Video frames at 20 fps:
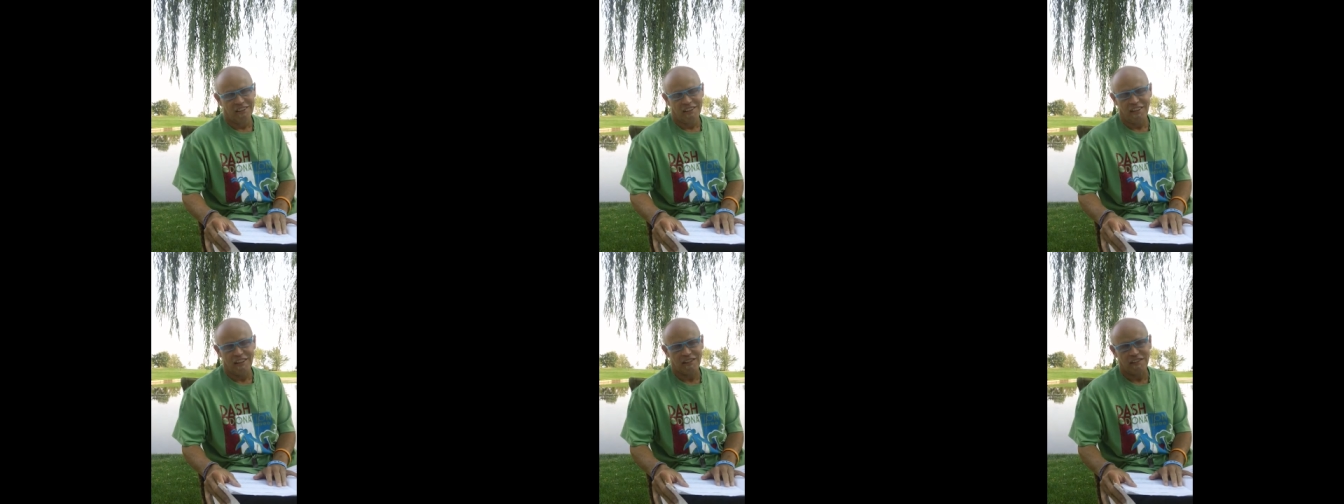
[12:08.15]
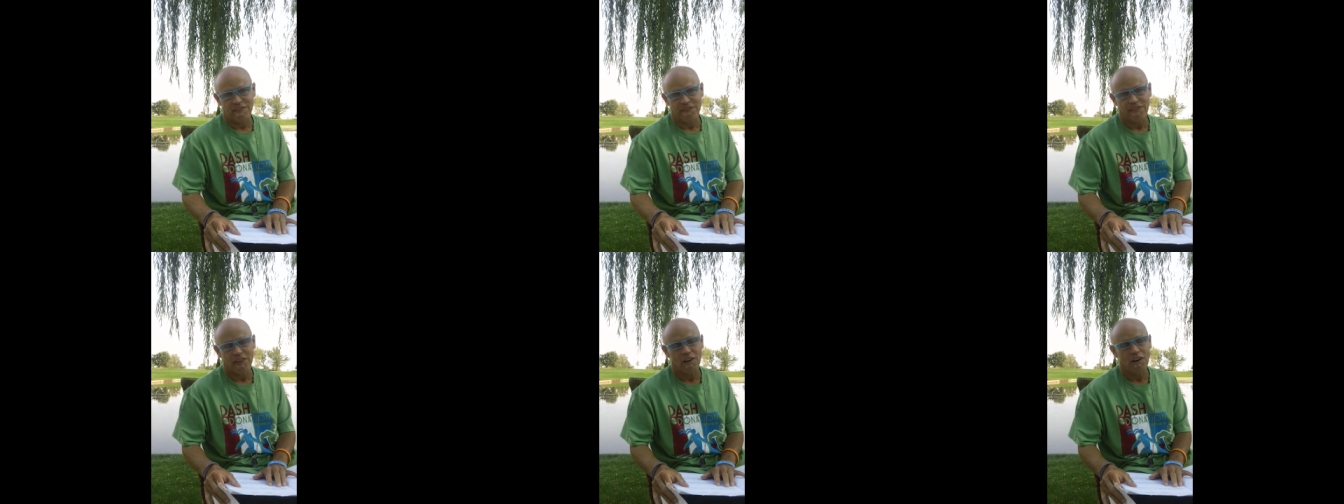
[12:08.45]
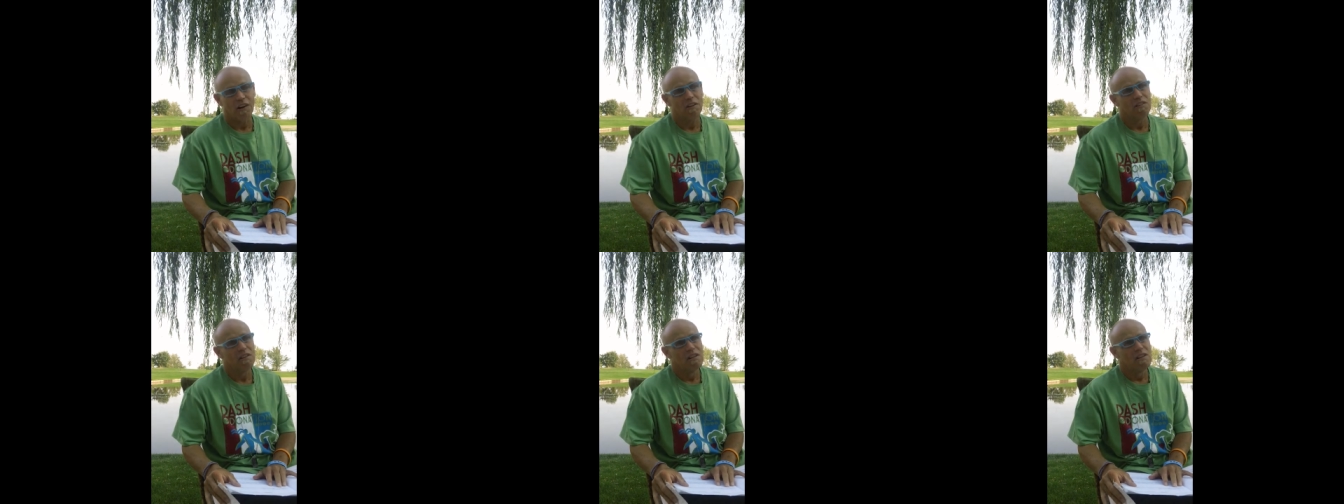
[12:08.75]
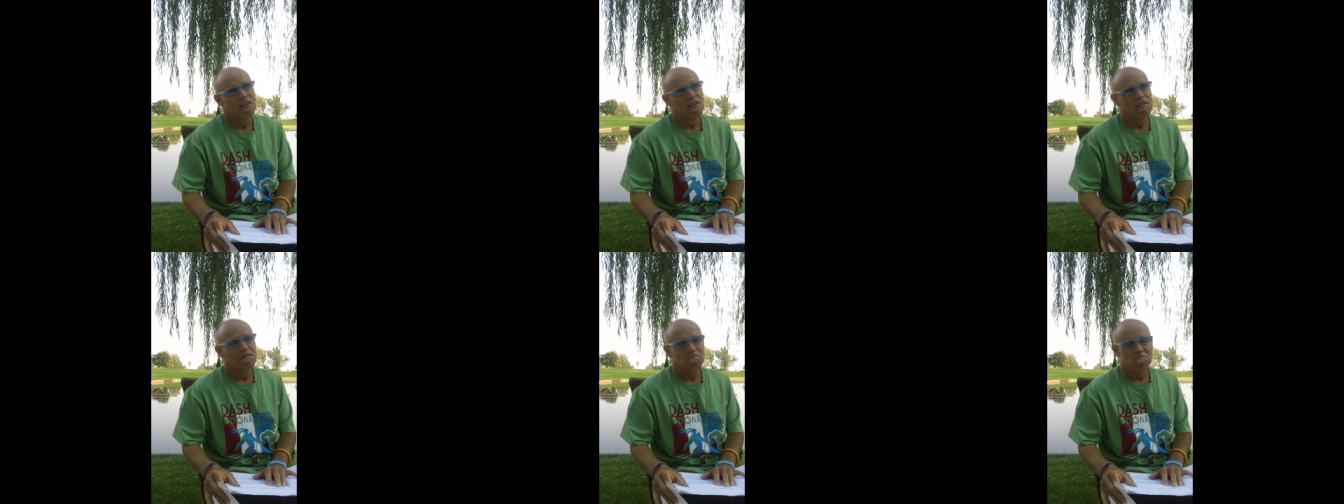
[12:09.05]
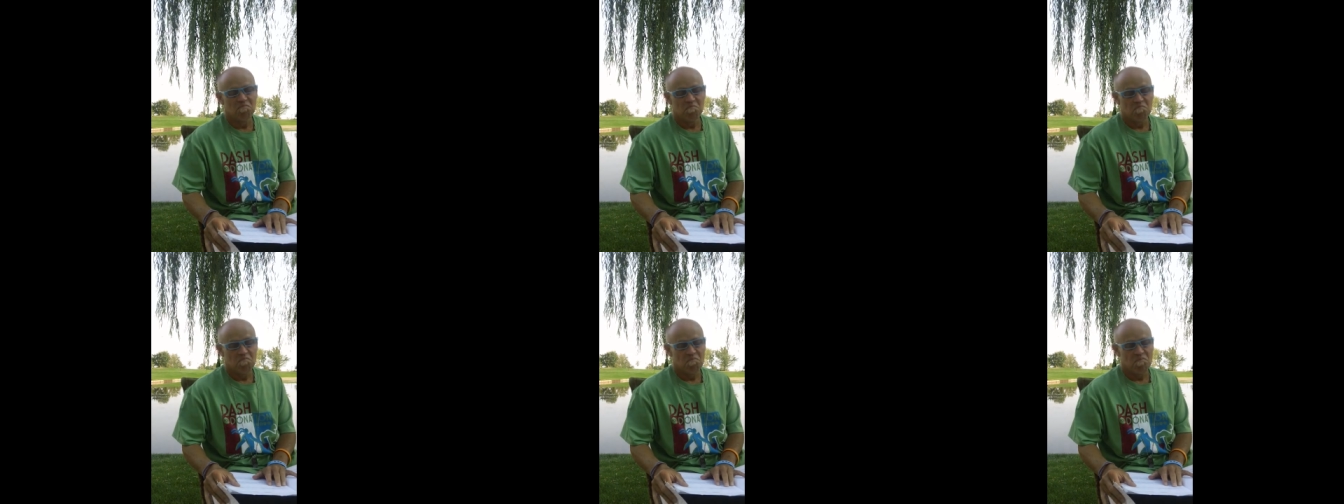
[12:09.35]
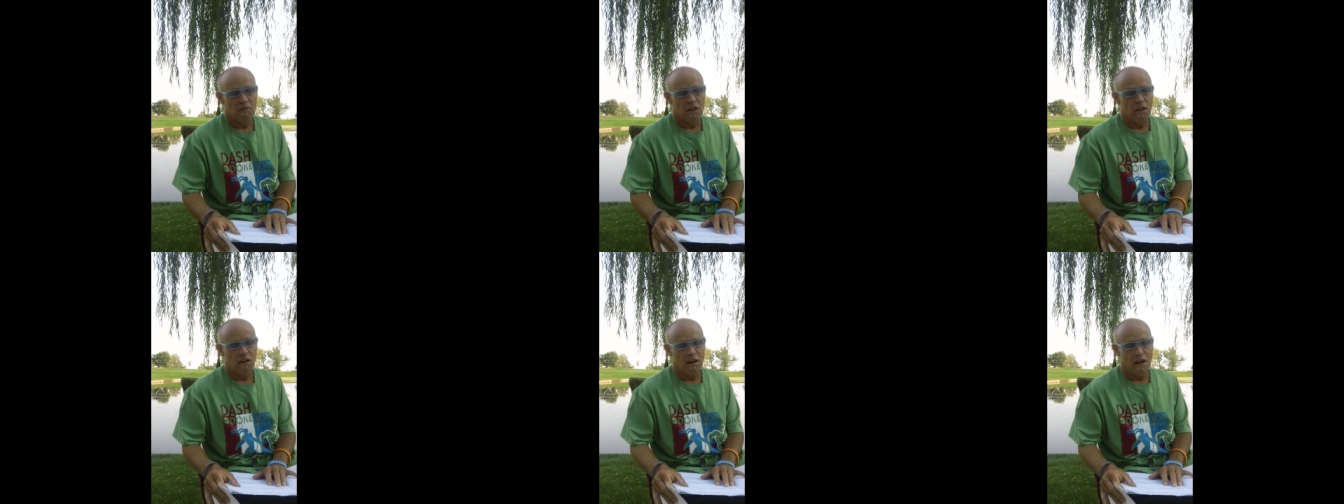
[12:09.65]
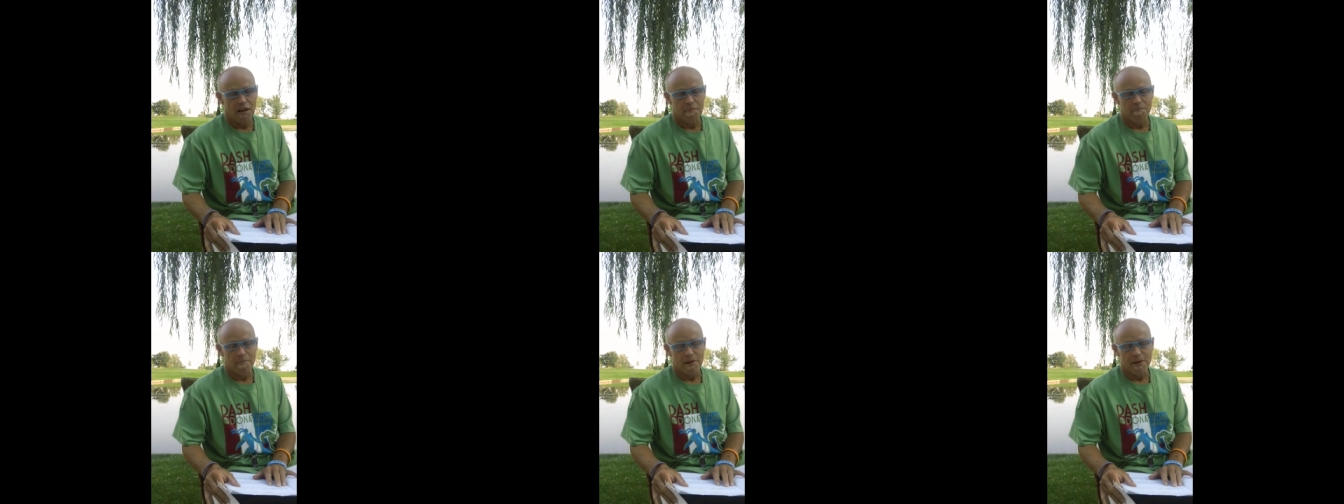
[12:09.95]
in the fall. You know,
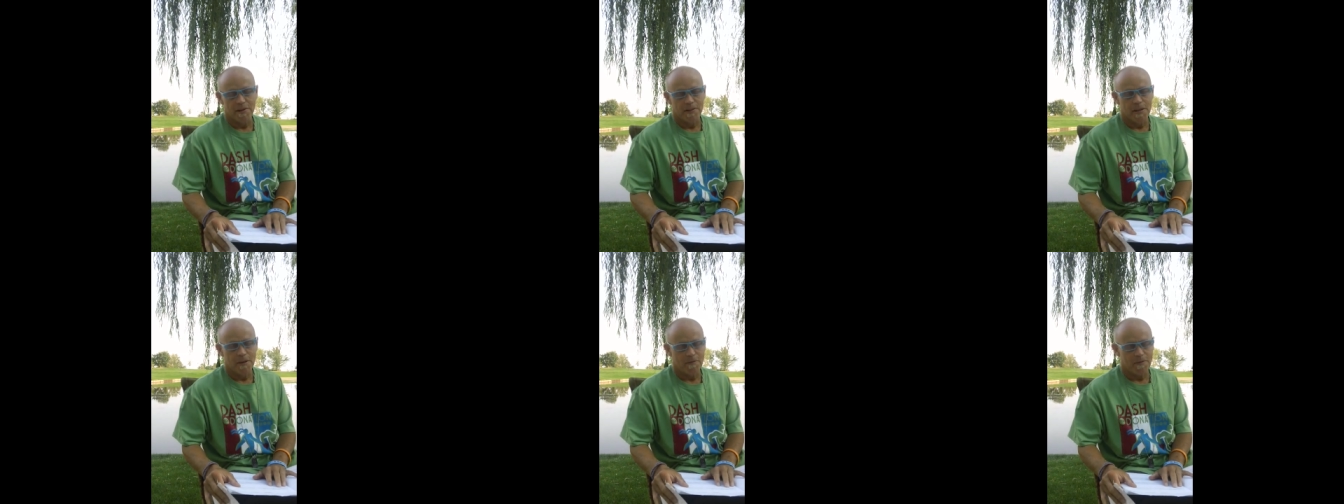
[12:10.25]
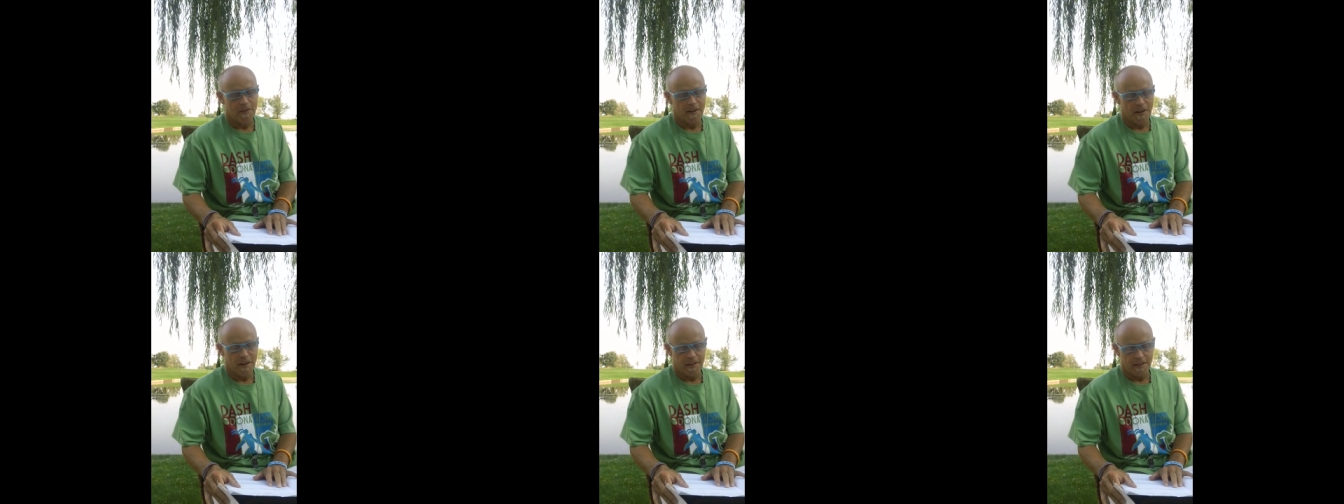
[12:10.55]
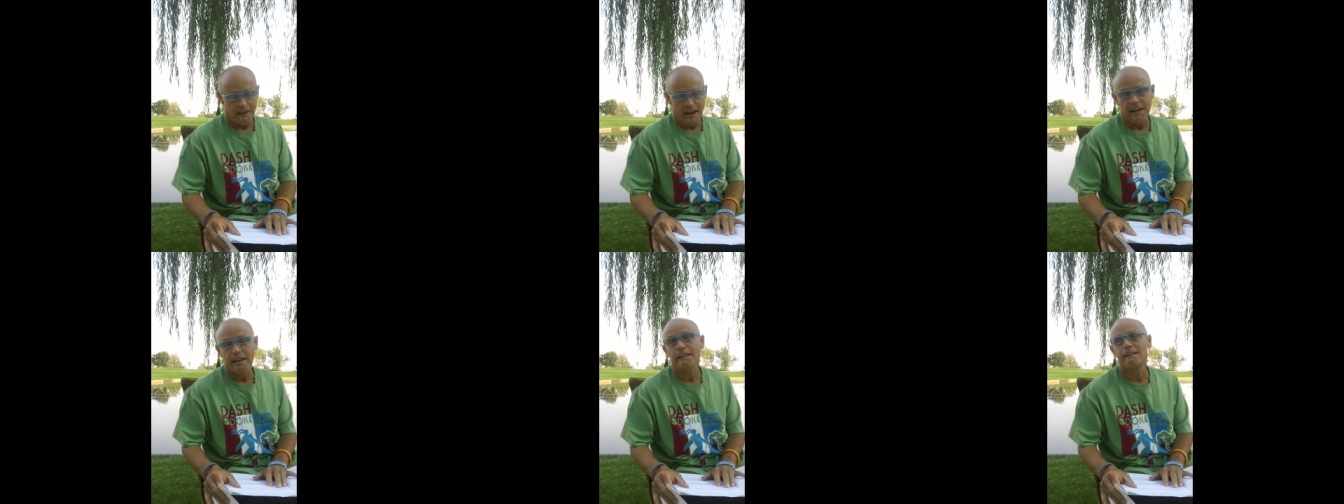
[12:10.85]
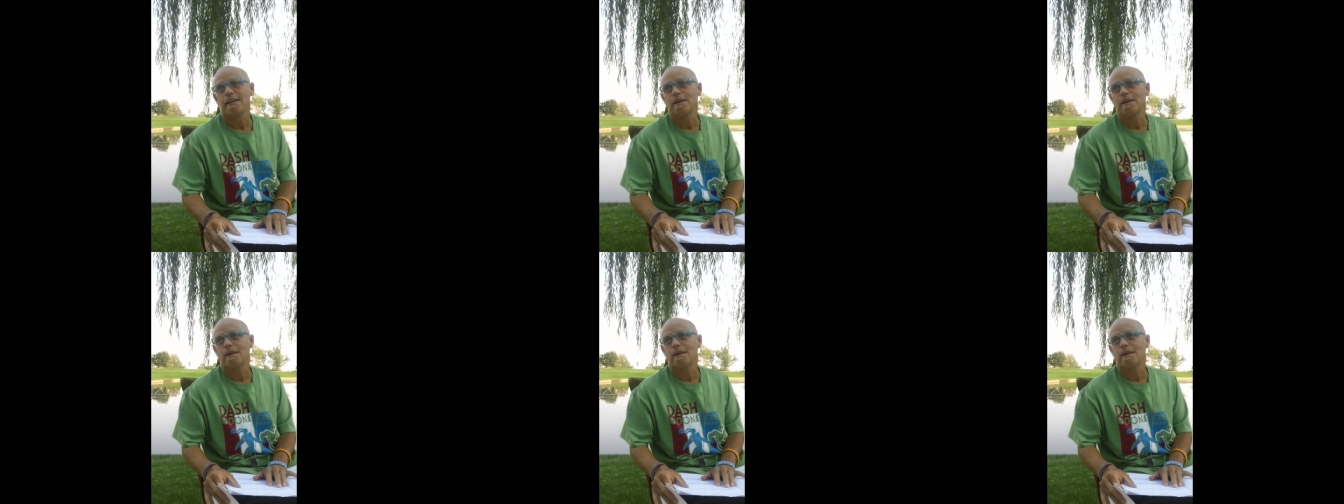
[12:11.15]
I'd brailed up for nothing. I inked